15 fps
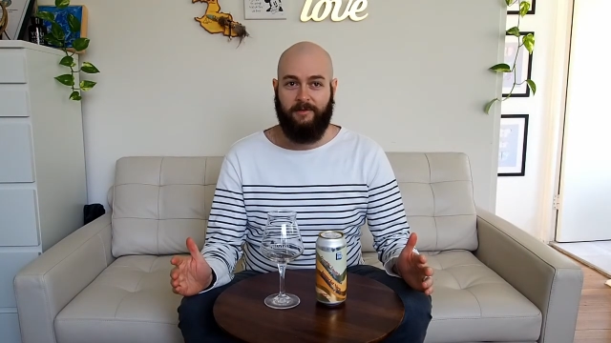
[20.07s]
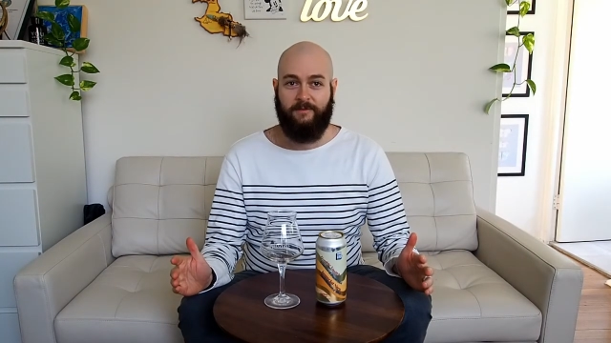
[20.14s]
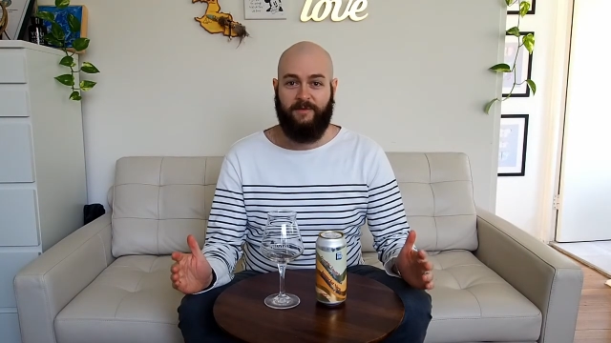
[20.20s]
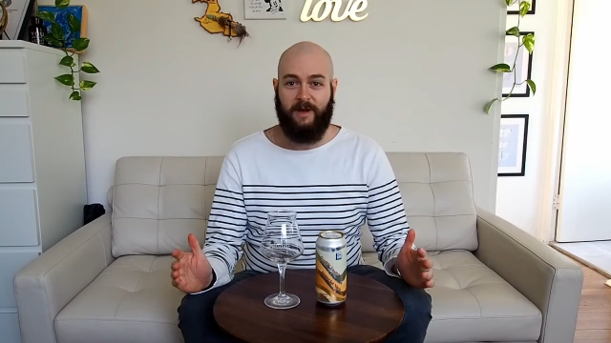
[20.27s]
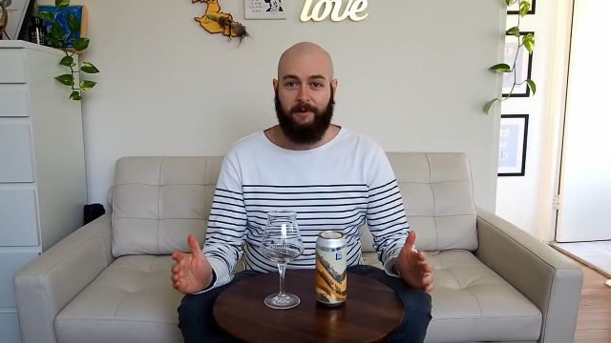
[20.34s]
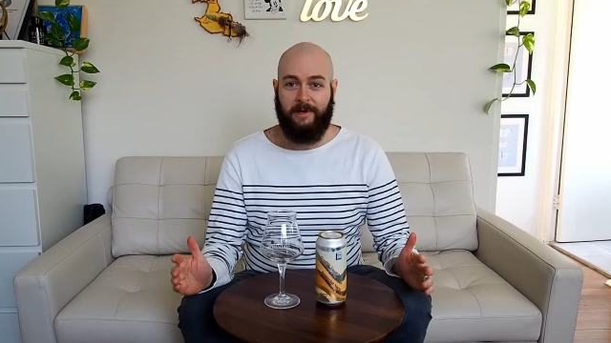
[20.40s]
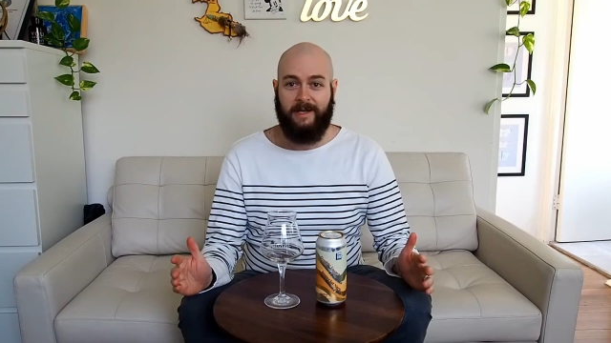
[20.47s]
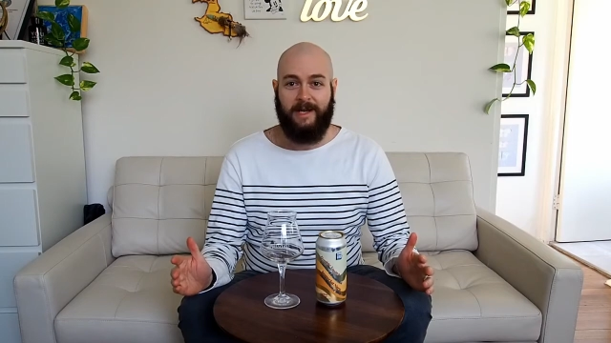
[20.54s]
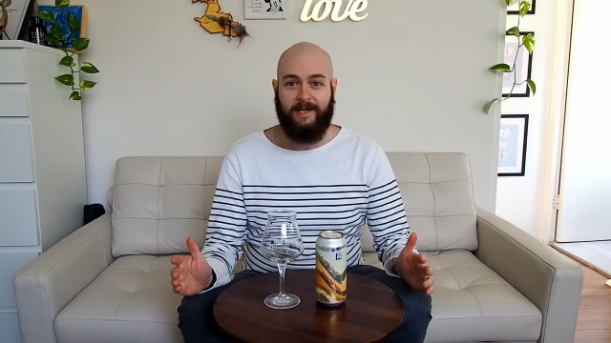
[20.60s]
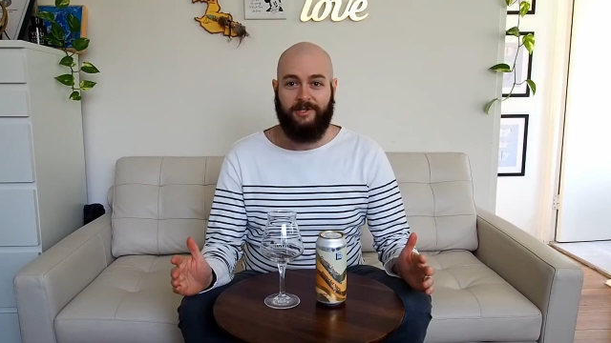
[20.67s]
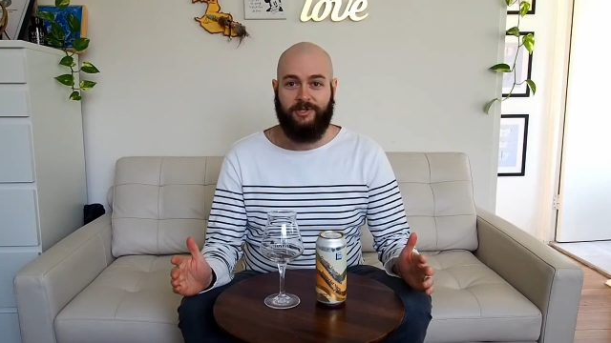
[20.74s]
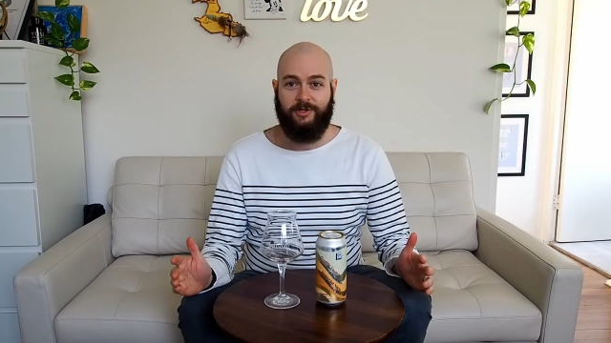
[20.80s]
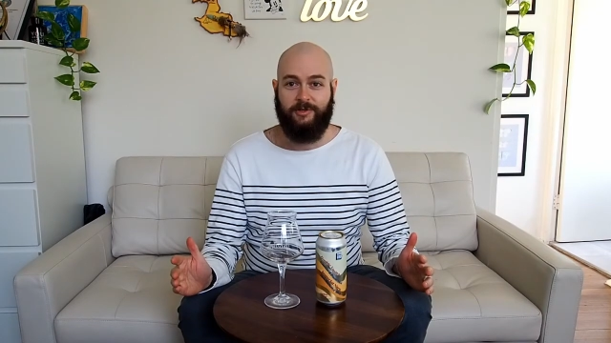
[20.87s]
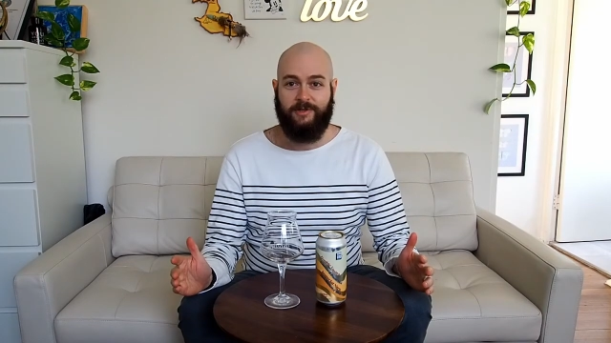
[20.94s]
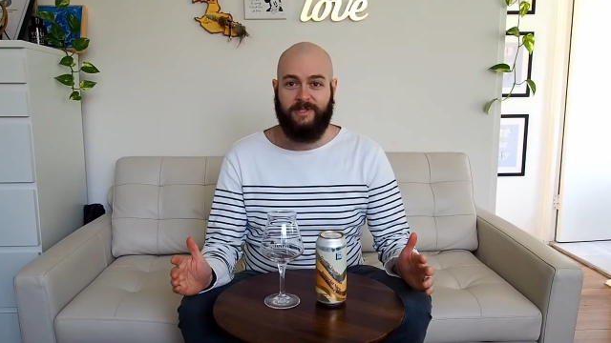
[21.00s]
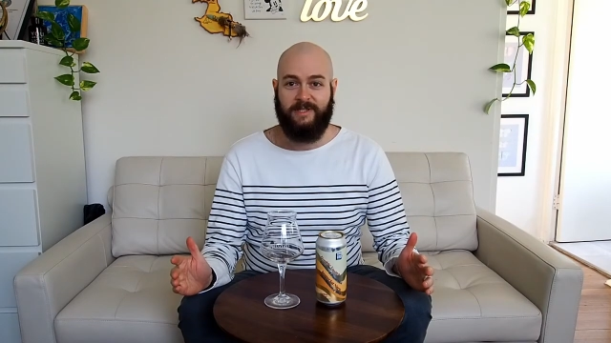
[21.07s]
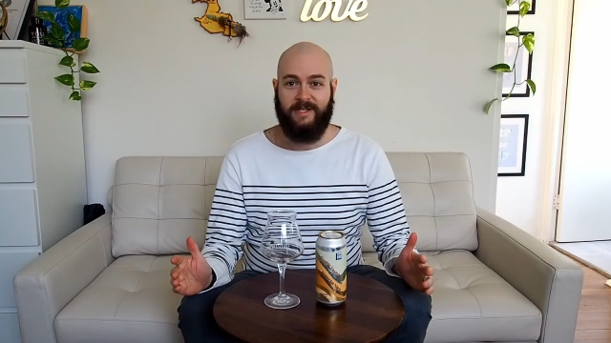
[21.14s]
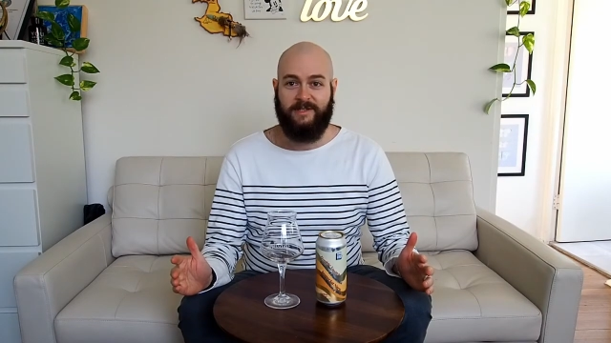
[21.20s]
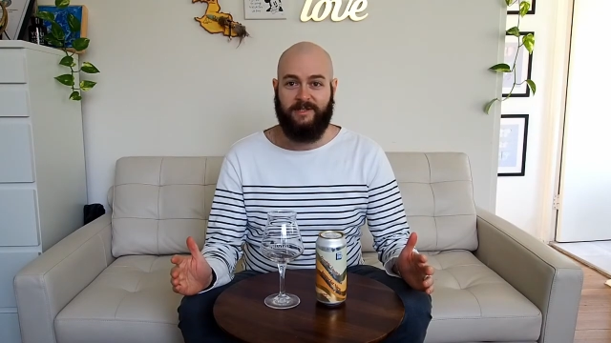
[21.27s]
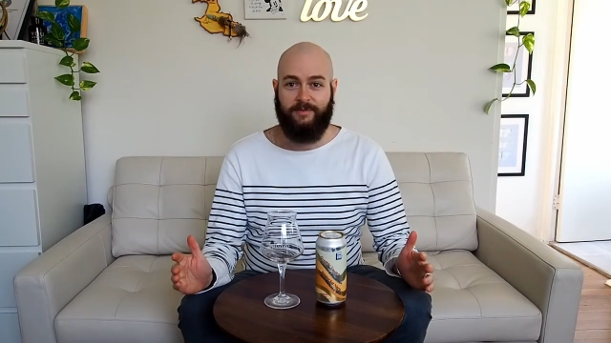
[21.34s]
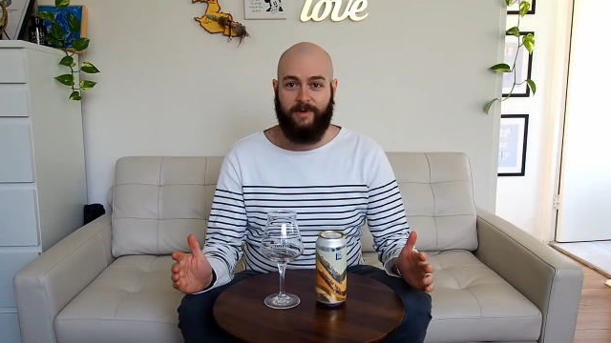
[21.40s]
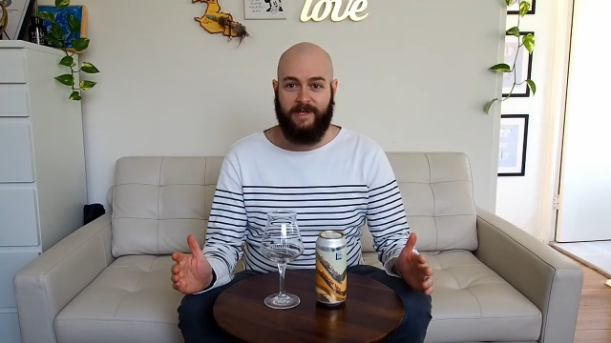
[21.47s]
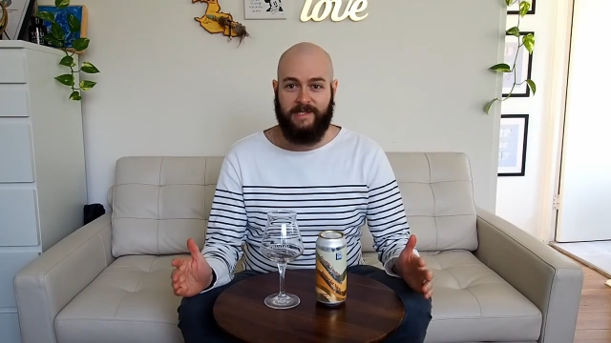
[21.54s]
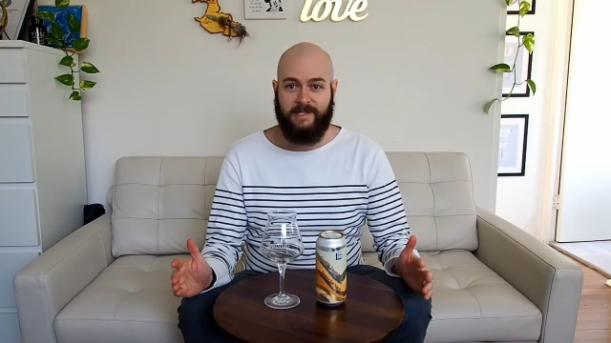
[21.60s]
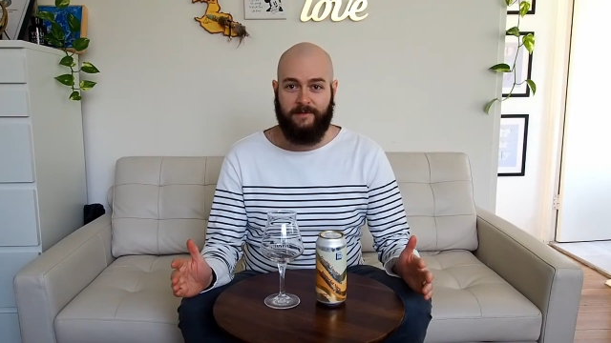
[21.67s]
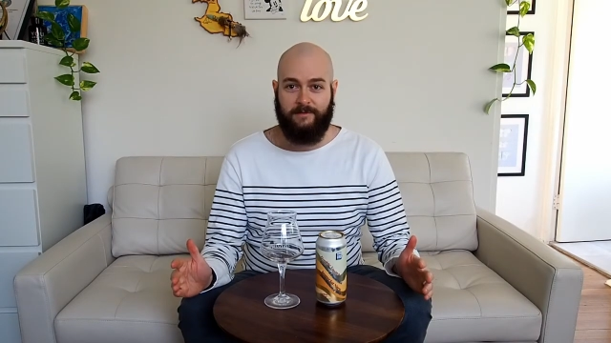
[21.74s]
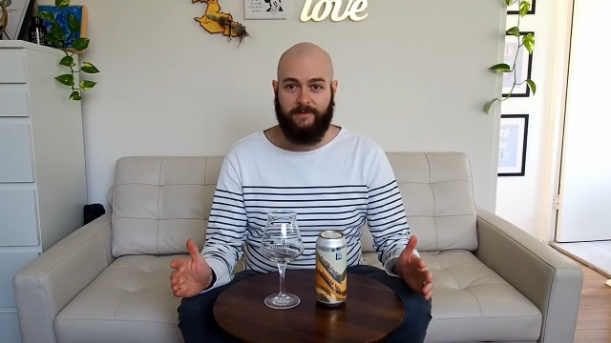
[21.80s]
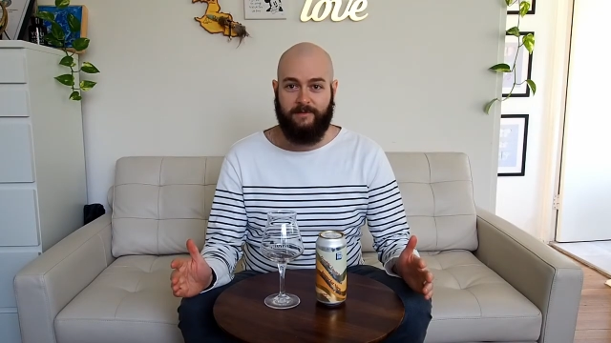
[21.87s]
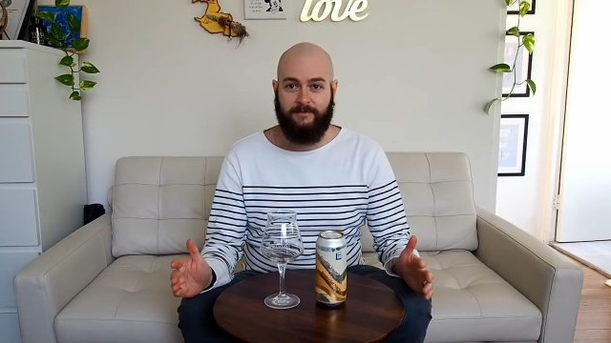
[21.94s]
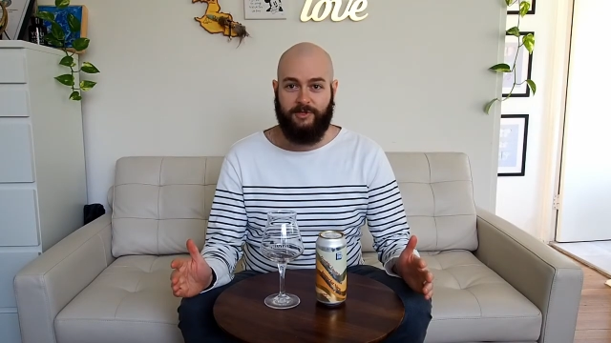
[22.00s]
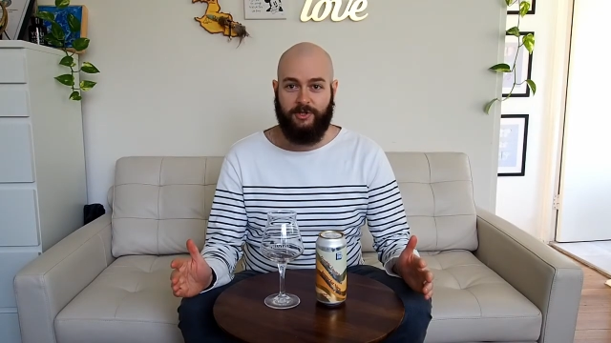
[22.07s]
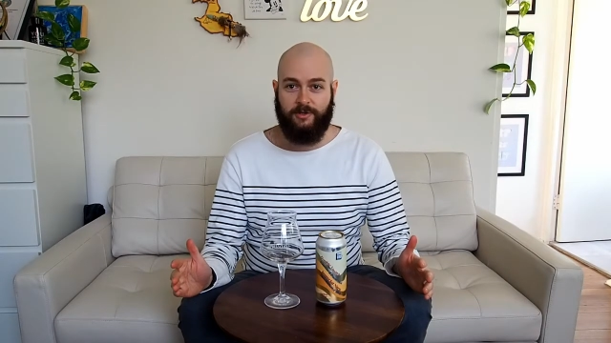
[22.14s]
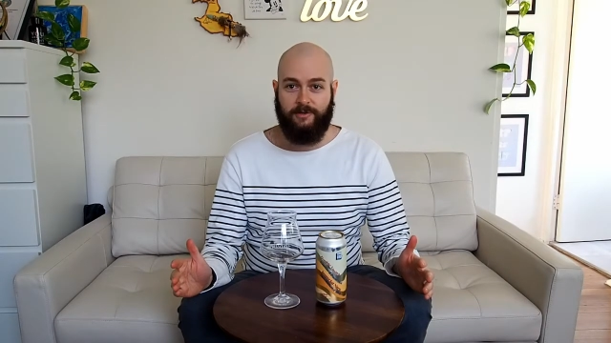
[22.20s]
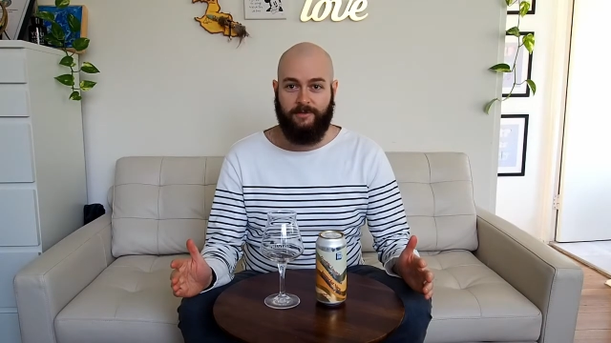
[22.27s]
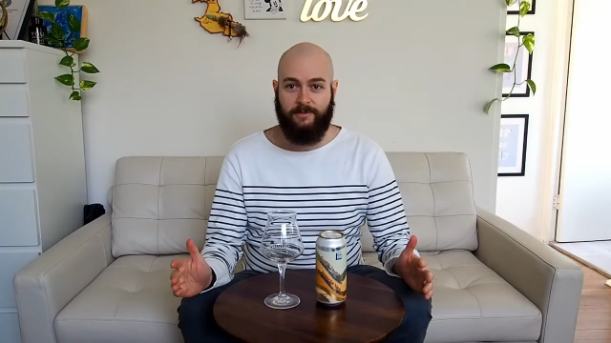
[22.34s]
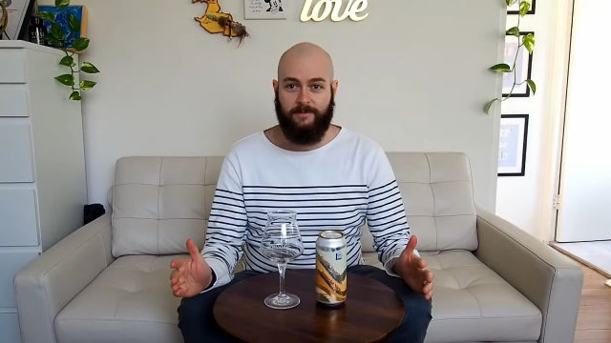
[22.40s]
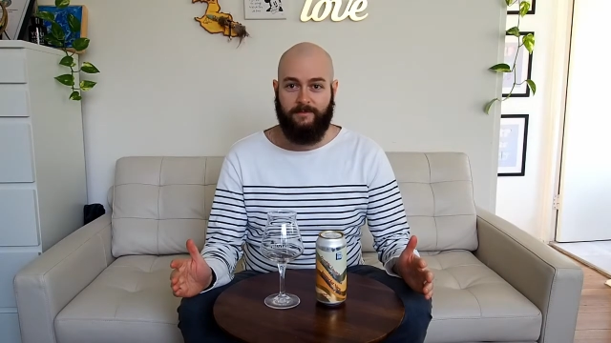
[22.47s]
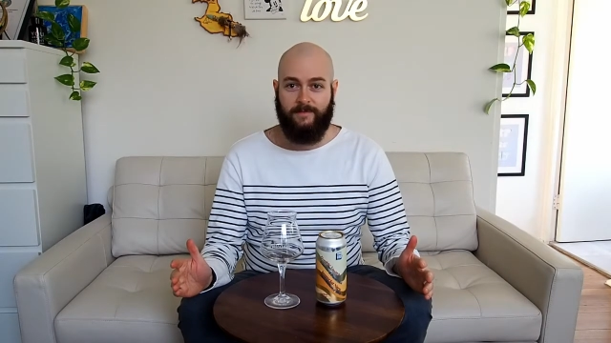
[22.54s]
very late June, today's the 27th of June,